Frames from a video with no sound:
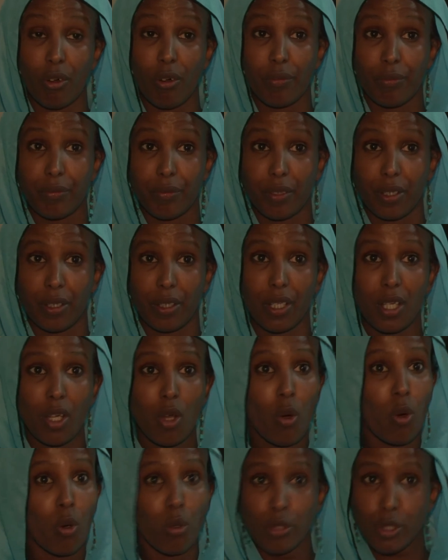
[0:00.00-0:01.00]
of
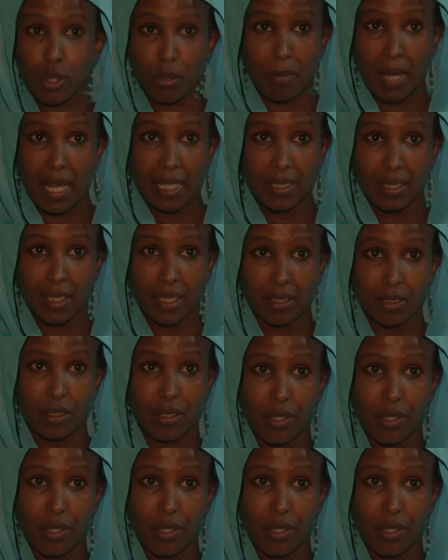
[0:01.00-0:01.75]
whole Somaliland,